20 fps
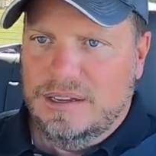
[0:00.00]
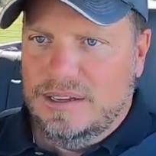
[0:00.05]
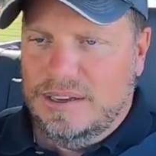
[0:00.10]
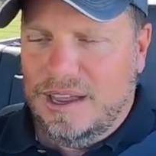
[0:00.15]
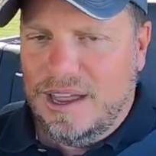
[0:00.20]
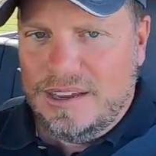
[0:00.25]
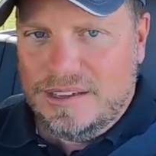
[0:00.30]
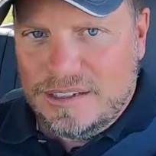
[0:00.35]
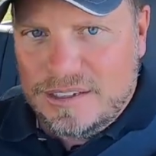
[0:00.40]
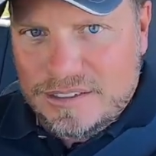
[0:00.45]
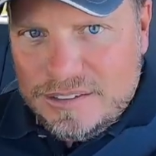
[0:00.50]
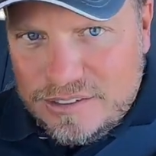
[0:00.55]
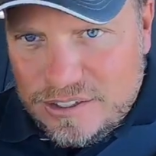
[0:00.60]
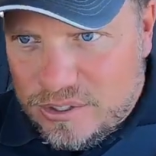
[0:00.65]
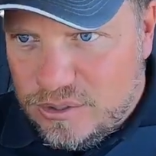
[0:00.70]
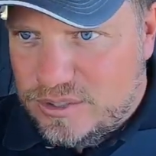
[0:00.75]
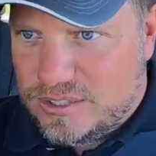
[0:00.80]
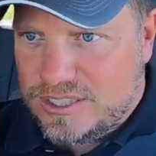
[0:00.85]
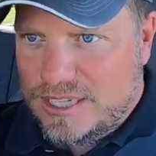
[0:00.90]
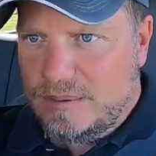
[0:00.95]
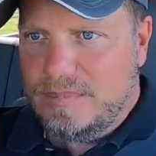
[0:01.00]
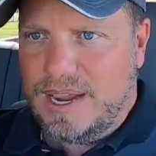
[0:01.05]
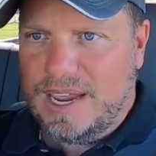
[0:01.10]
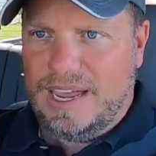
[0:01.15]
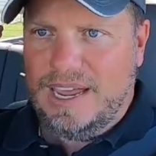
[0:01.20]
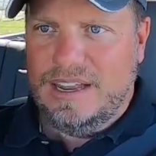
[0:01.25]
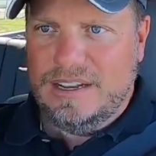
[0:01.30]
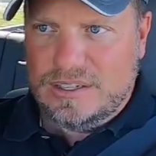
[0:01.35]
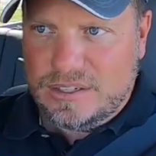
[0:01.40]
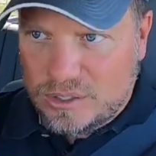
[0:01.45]
Yeah, you see
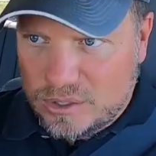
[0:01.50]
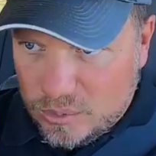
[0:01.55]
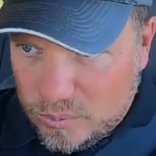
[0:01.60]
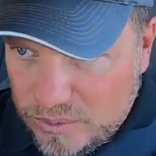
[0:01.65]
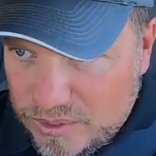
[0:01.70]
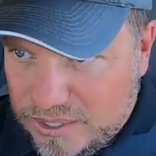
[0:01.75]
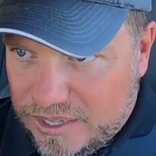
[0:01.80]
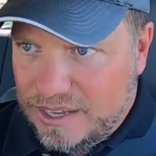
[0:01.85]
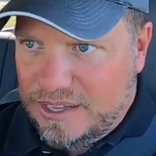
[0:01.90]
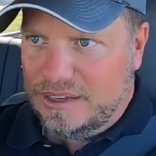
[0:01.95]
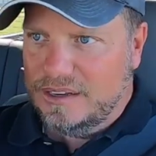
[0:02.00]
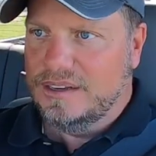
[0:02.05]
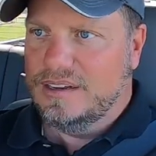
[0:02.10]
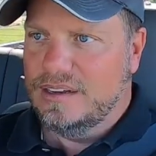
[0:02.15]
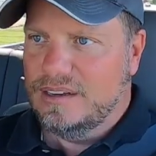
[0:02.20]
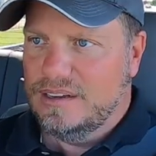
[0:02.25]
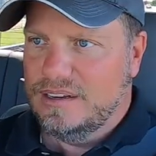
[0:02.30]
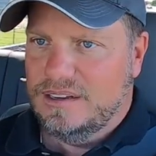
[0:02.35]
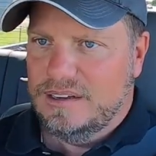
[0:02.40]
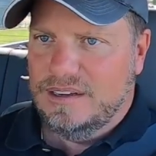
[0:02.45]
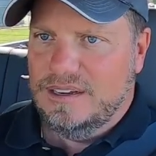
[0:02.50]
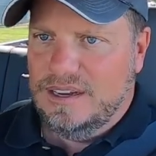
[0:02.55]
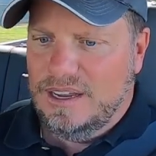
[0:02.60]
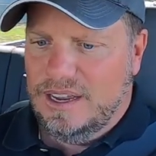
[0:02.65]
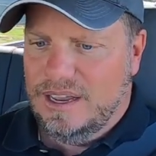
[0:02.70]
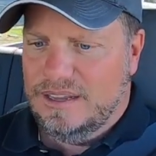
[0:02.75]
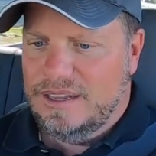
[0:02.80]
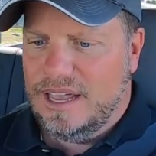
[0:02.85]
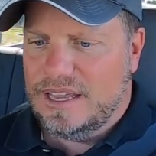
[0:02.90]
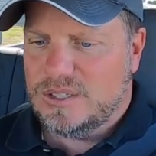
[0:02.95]
my head doing that?
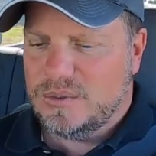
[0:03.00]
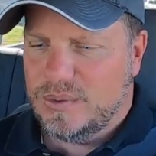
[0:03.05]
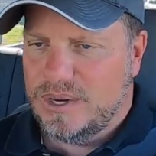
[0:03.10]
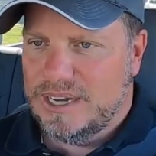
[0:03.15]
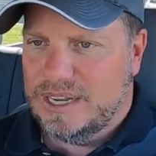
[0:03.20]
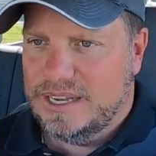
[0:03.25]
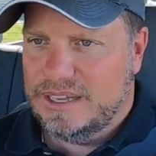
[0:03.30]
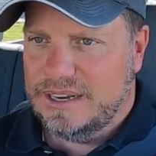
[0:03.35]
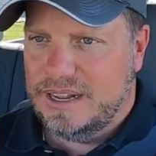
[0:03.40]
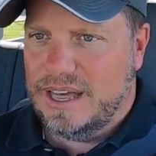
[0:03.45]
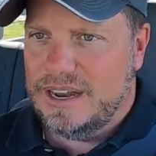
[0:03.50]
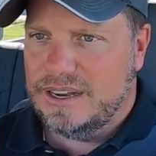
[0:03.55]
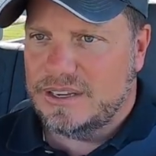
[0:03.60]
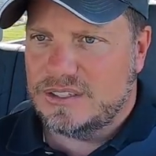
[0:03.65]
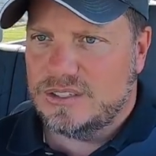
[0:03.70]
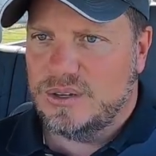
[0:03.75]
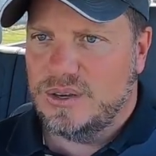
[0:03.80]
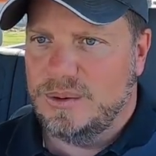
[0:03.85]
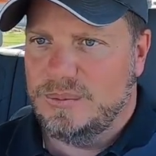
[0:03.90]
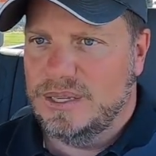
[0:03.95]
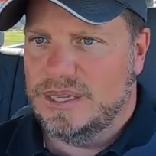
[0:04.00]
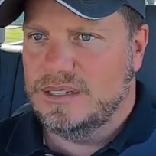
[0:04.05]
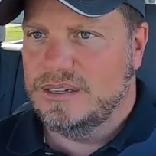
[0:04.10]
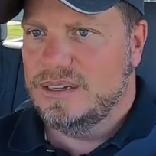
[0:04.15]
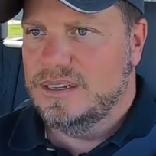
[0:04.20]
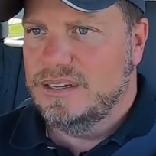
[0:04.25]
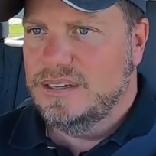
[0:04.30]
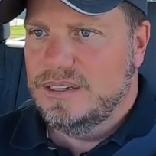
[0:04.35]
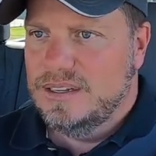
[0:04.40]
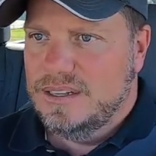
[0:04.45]
And that's when I get on it. So, I
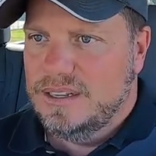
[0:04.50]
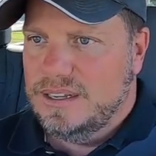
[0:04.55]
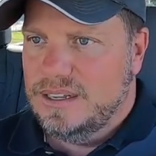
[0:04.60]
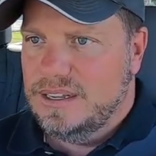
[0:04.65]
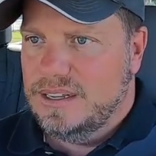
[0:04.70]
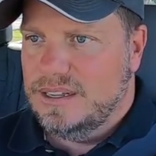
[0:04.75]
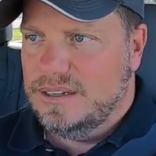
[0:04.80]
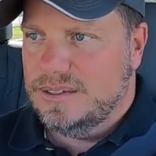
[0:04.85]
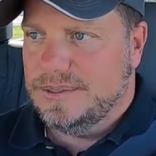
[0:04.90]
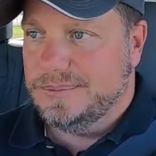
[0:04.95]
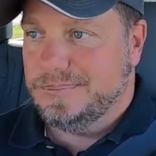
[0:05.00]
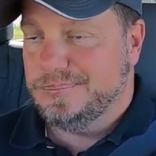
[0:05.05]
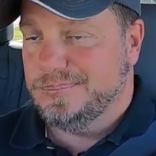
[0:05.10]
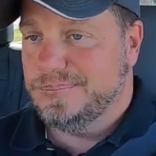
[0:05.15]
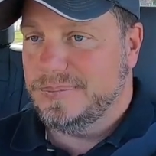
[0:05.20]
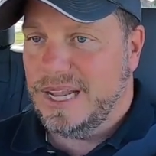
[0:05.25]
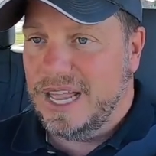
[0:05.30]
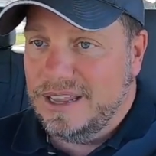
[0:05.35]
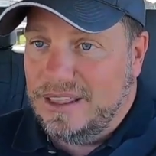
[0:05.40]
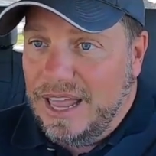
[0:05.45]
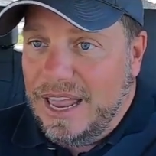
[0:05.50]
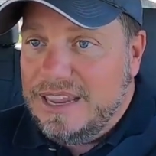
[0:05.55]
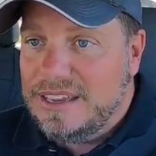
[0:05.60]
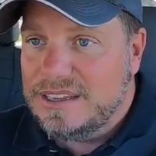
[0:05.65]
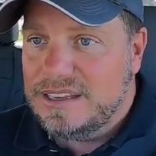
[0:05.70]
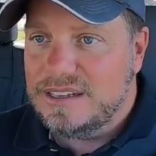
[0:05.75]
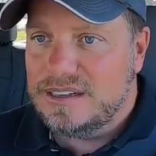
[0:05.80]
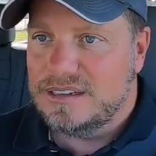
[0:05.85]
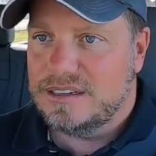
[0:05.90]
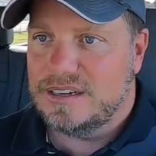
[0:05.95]
mean, I
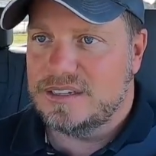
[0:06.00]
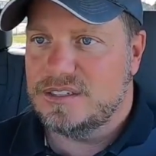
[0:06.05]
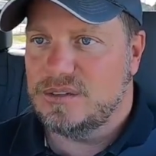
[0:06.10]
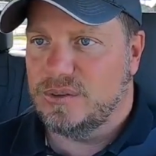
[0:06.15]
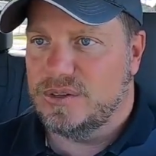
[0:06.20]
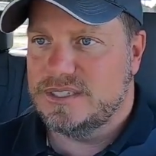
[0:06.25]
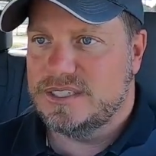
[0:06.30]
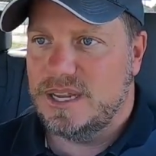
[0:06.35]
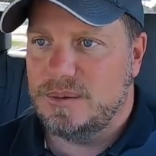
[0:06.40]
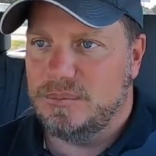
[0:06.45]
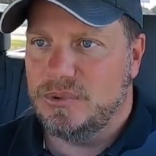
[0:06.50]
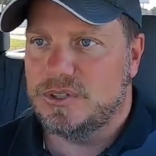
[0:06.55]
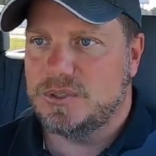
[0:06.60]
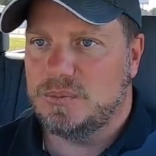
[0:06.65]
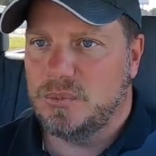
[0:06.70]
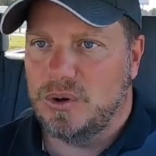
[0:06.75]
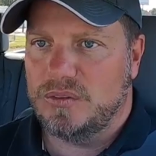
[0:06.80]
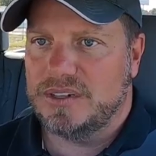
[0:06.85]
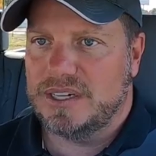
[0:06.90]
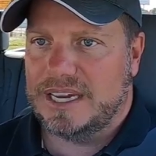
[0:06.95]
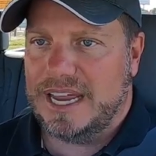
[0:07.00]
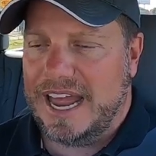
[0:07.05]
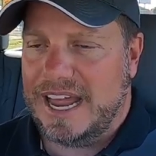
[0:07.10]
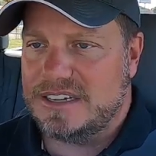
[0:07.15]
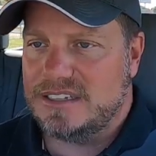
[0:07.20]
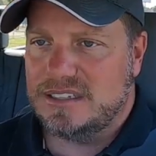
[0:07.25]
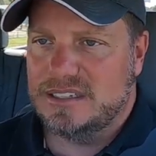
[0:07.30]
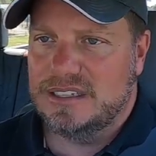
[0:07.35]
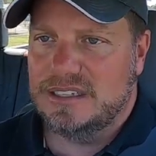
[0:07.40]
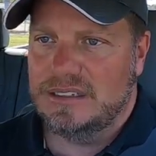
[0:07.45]
like it because it resembles more of a
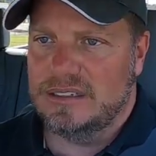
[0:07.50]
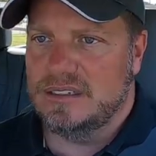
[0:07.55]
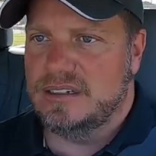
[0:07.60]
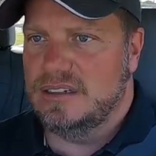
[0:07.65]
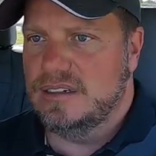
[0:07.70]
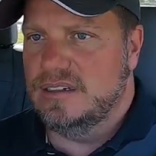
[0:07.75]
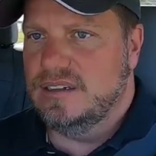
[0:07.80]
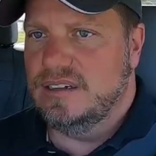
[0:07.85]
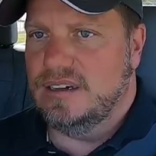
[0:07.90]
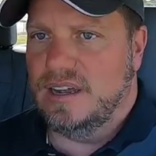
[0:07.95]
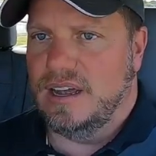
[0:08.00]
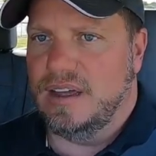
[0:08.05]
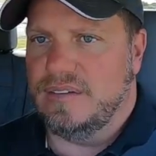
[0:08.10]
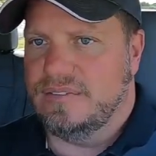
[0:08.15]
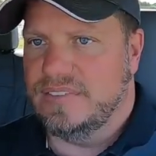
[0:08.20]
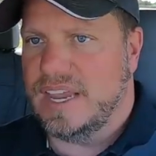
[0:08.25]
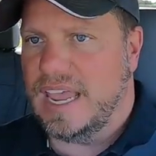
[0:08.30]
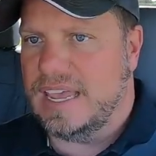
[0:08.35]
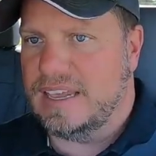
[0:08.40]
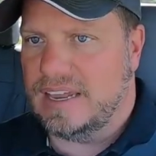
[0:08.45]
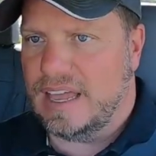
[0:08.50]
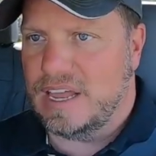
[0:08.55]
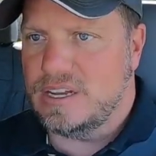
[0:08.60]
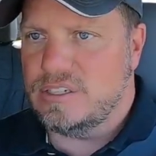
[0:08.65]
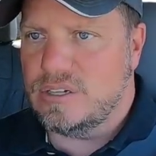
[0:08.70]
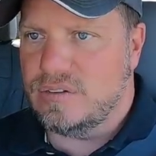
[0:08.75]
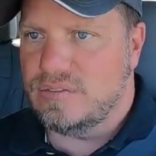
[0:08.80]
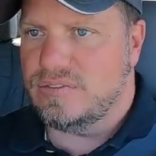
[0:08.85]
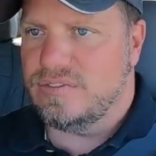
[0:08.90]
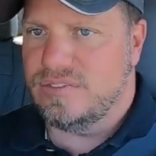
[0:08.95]
gasoline V8
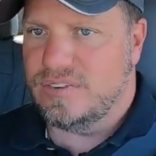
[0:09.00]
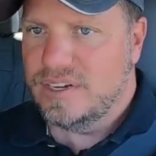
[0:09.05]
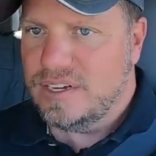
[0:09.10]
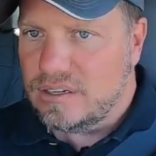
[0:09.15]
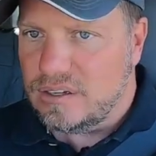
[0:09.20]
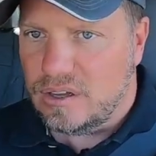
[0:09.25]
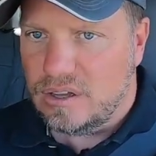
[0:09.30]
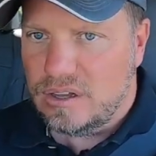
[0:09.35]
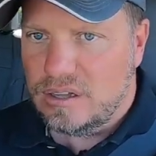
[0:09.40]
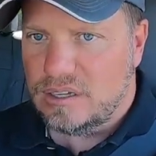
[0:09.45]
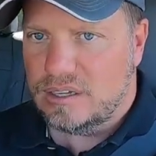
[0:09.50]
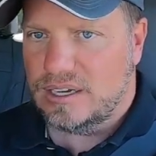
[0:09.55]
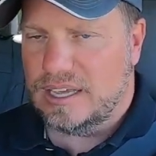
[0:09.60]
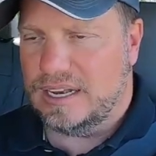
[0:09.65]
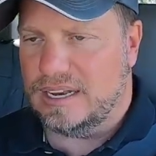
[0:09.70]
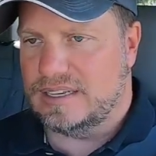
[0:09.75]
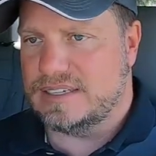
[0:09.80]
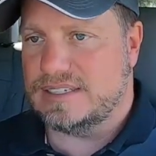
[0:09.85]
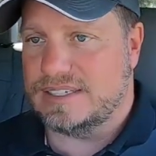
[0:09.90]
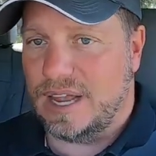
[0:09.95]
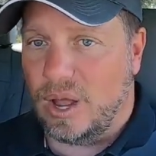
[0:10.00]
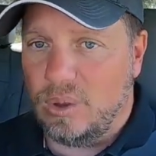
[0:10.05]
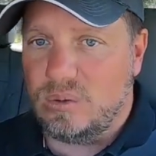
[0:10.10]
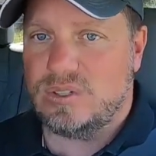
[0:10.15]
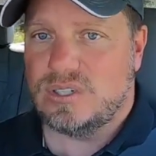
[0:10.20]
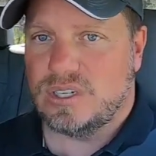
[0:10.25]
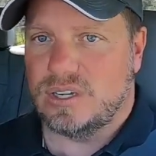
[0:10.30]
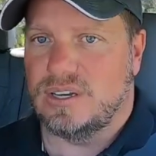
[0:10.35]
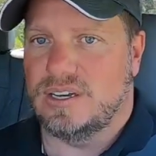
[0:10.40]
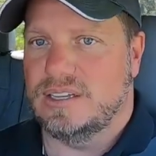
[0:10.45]
engine feel, and it
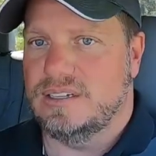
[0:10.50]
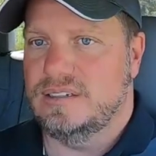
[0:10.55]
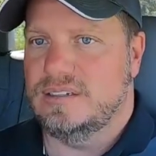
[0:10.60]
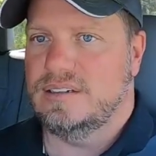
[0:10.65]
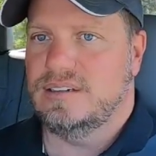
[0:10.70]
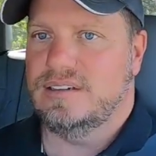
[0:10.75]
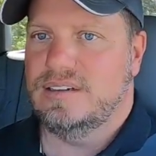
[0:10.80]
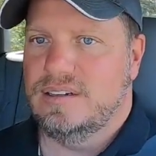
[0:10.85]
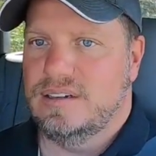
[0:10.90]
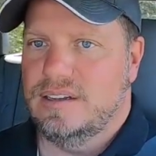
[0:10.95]
sounds good,